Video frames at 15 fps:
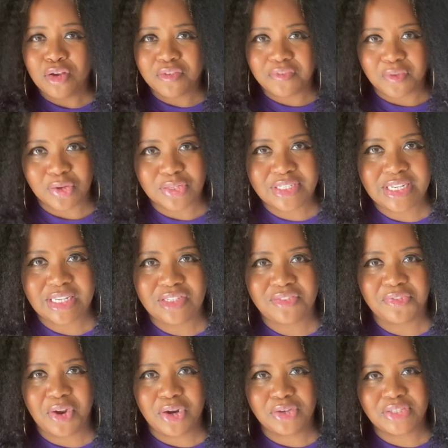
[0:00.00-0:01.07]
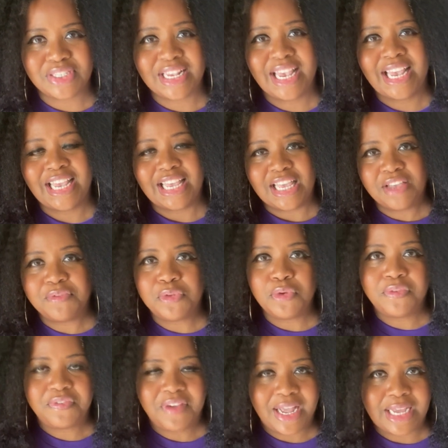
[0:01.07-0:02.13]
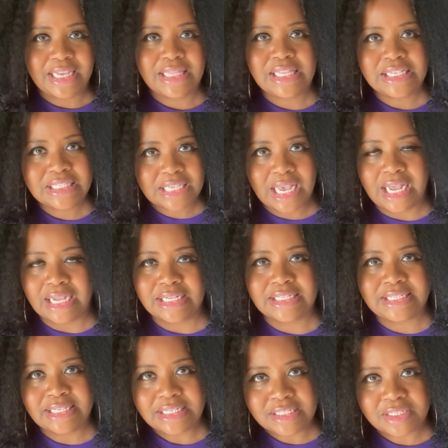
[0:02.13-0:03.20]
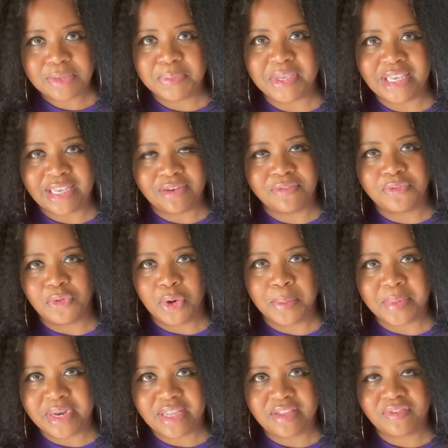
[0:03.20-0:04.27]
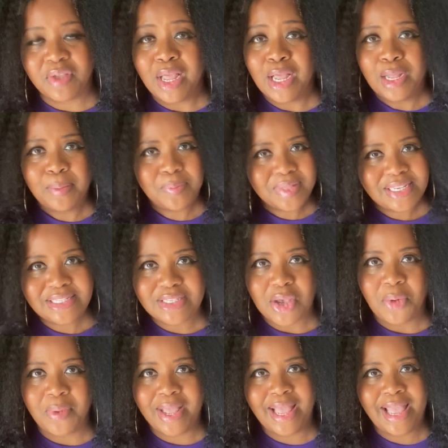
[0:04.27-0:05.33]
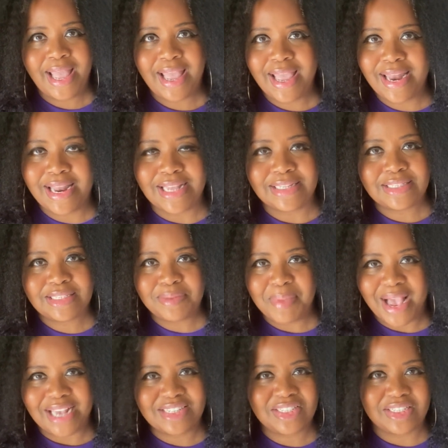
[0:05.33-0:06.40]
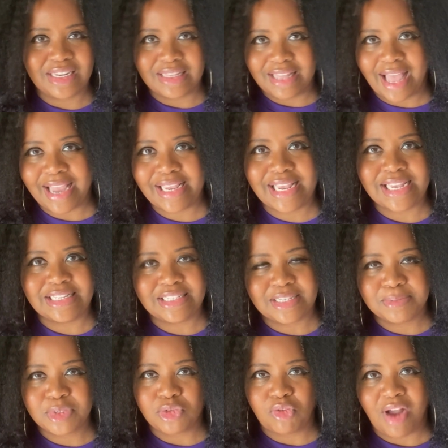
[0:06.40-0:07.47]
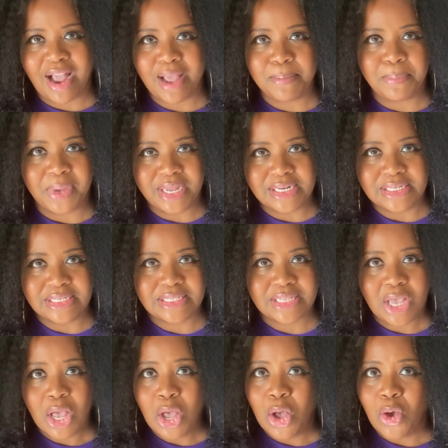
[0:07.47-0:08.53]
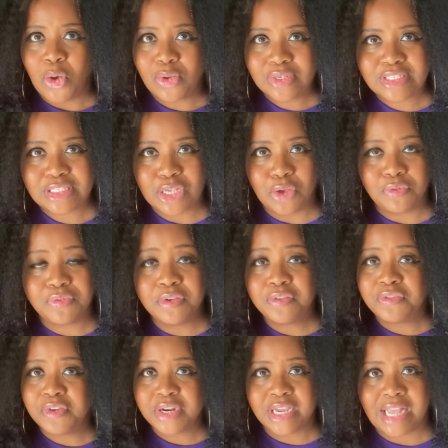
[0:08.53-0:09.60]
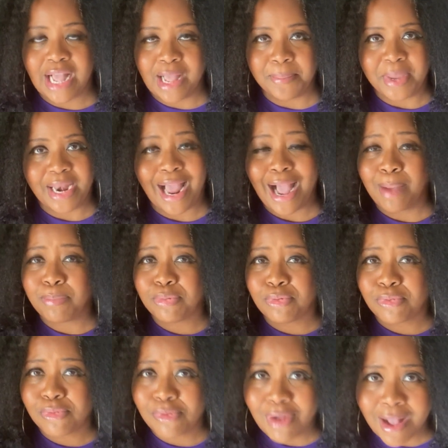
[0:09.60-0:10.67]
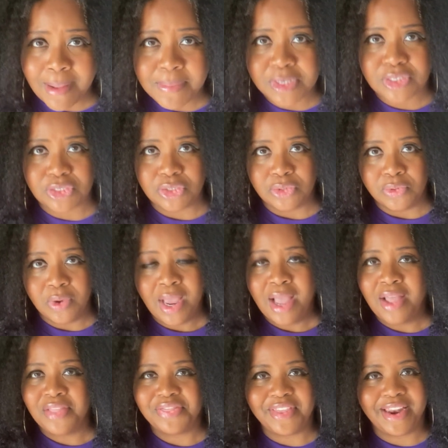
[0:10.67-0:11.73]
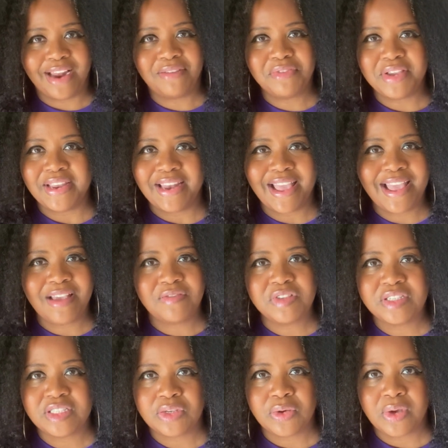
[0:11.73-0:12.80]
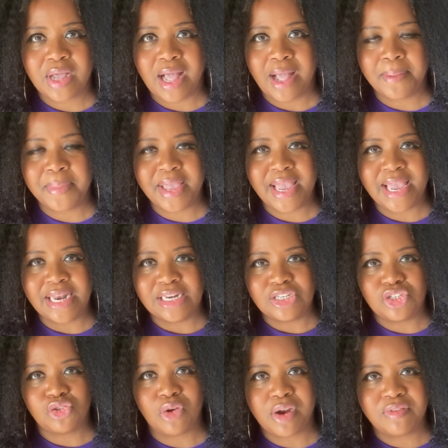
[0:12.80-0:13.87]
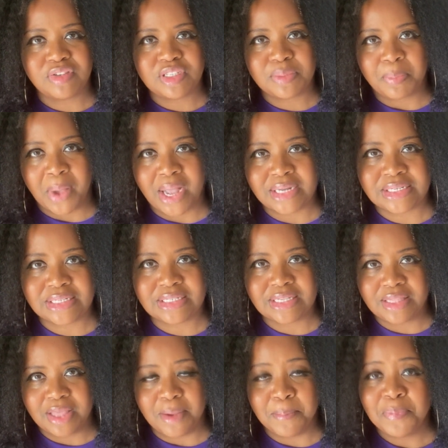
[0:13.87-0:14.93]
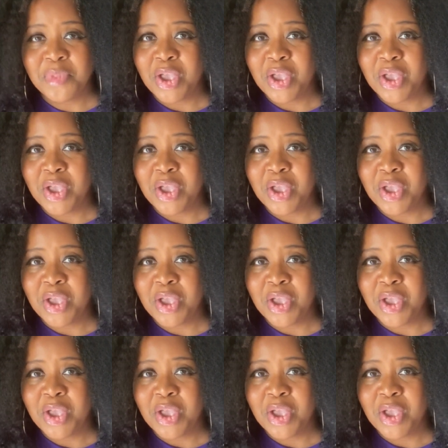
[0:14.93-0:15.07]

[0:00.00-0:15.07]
First things first, if you find this content to be informative, please go ahead and smash the like and subscribe buttons. Also, feel free to comment. I promise you that I read every single comment and enjoy responding to them.